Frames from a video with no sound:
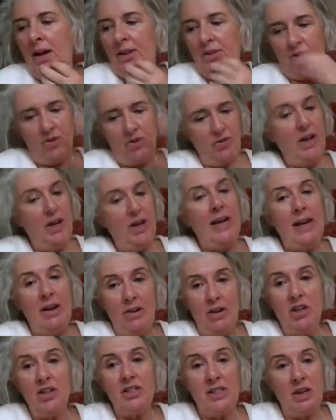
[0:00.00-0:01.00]
I thought, okay, now
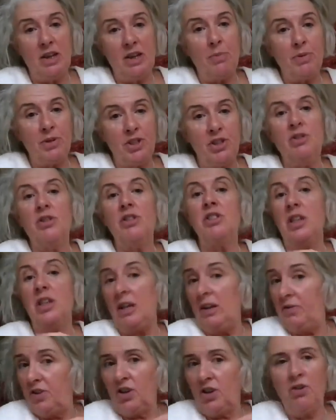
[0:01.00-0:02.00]
here's the
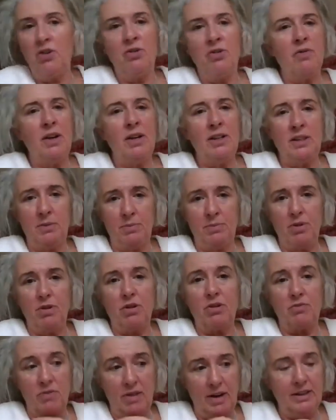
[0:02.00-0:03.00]
opportunity. If you're going to write the
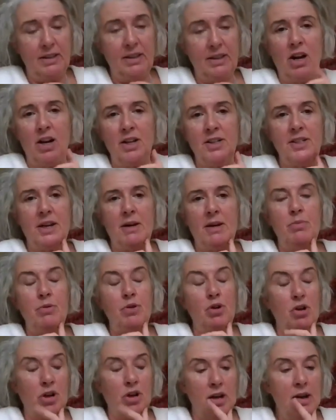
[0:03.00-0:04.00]
book, write the goddamn
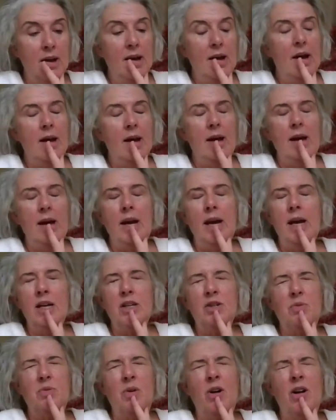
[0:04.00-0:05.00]
book.
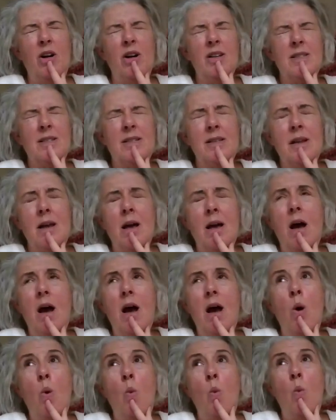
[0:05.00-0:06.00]
It was
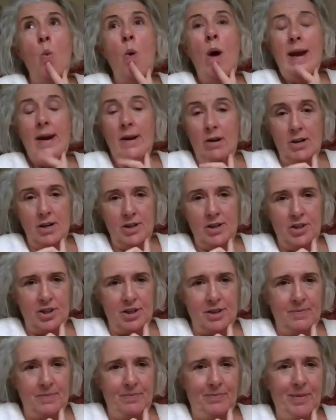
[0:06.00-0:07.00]
way
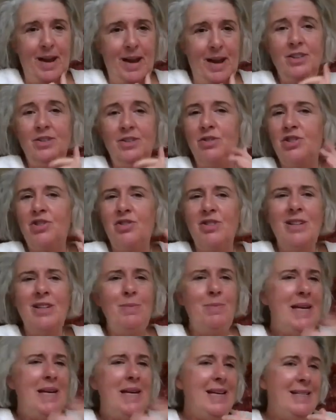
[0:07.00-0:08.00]
harder. I thought, sure, it'll
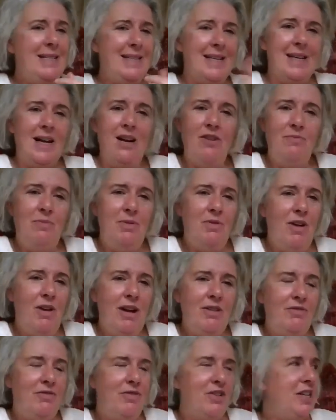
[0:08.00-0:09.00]
be easy. I've been
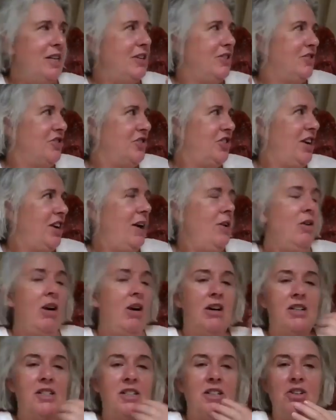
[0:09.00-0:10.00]
writing for years. Sure, how
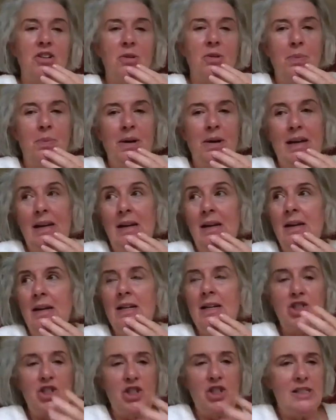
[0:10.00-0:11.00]
hard could it be?
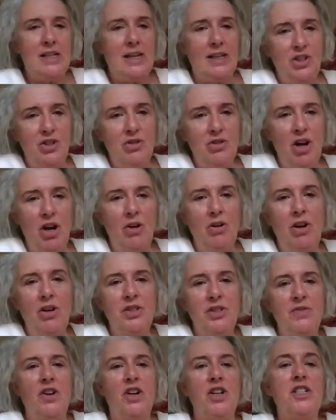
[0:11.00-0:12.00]
It's just like doing a whole
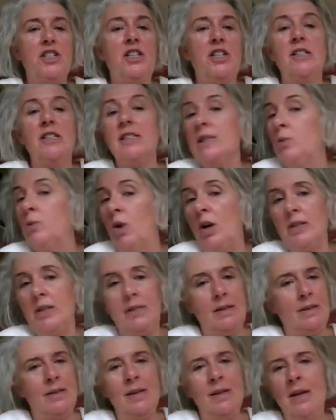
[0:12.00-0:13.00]
load of articles. It
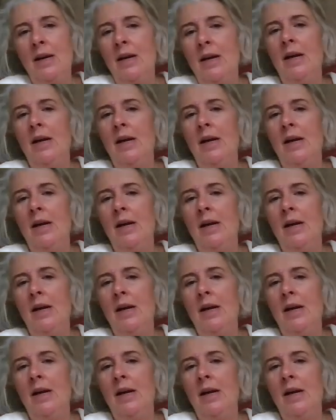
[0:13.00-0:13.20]
wasn't.